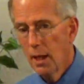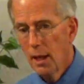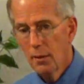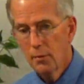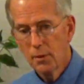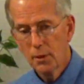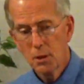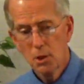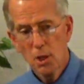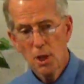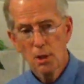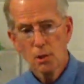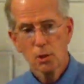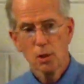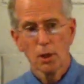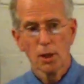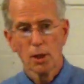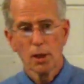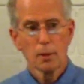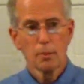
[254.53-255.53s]
life
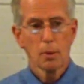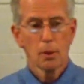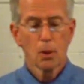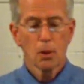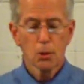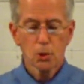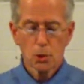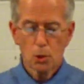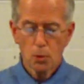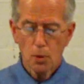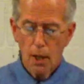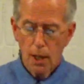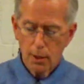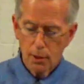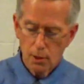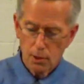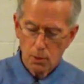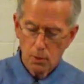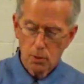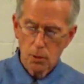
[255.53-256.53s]
unjustly, but also
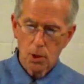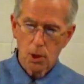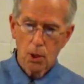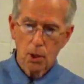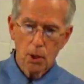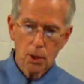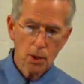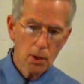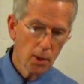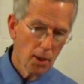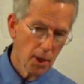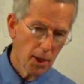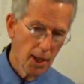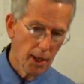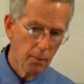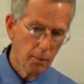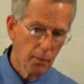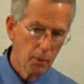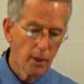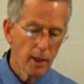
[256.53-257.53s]
not to, to hurt our
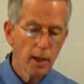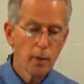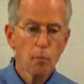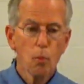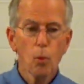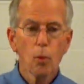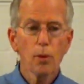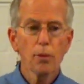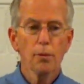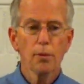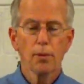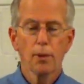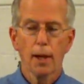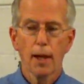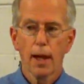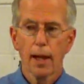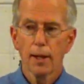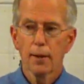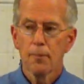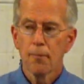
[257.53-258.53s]
neighbor, and more
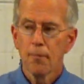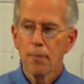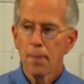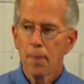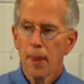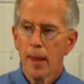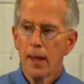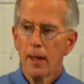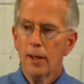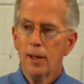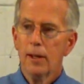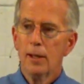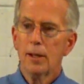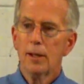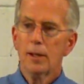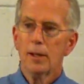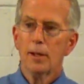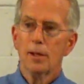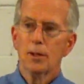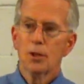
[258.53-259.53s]
than that,
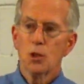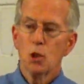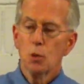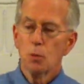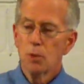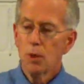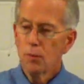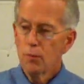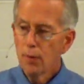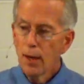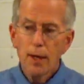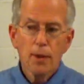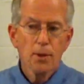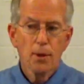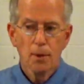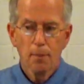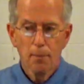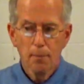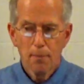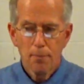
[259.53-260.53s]
to
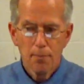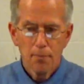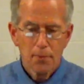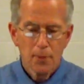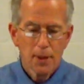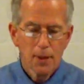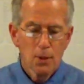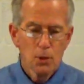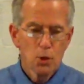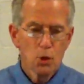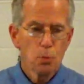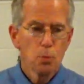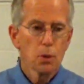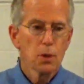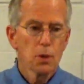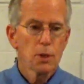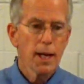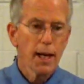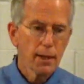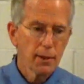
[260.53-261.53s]
defend them, to
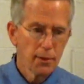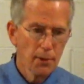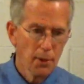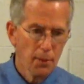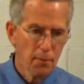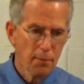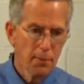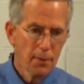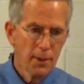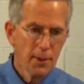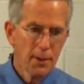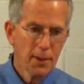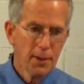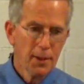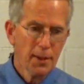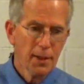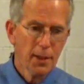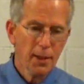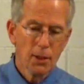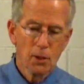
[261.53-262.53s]
protect them,
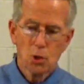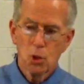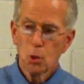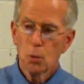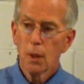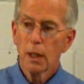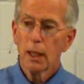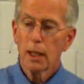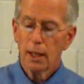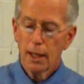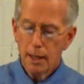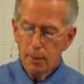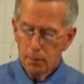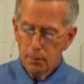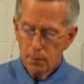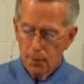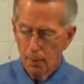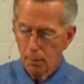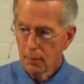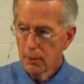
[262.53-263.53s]
uh, to
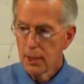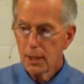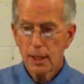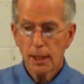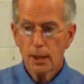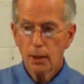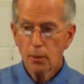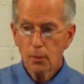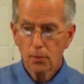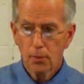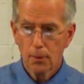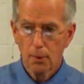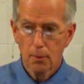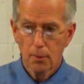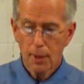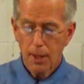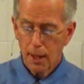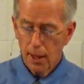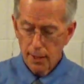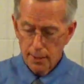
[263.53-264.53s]
reclaim them, to heal
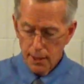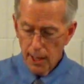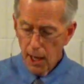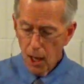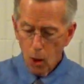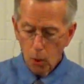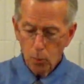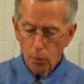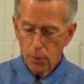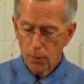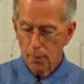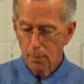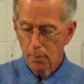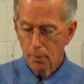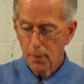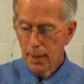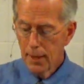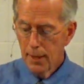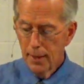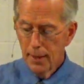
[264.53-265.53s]
them, to help
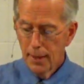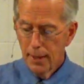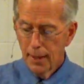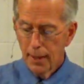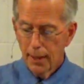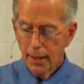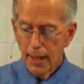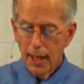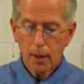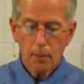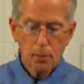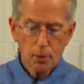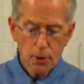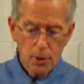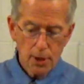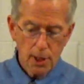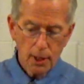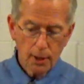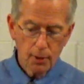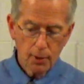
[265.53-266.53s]
them, uh, and
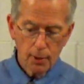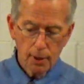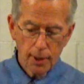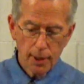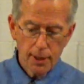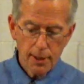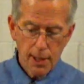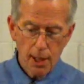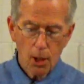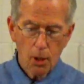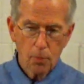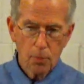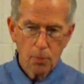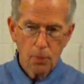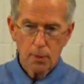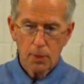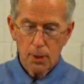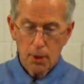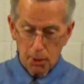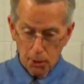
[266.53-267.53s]
particularly to
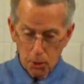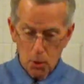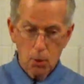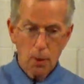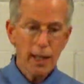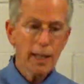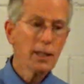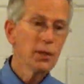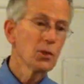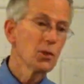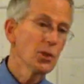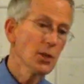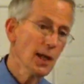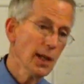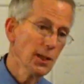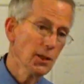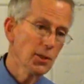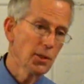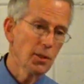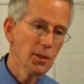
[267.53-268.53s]
help them in their
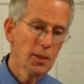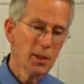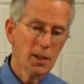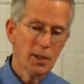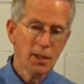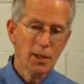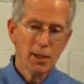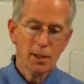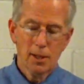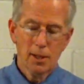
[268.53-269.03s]
greatest danger,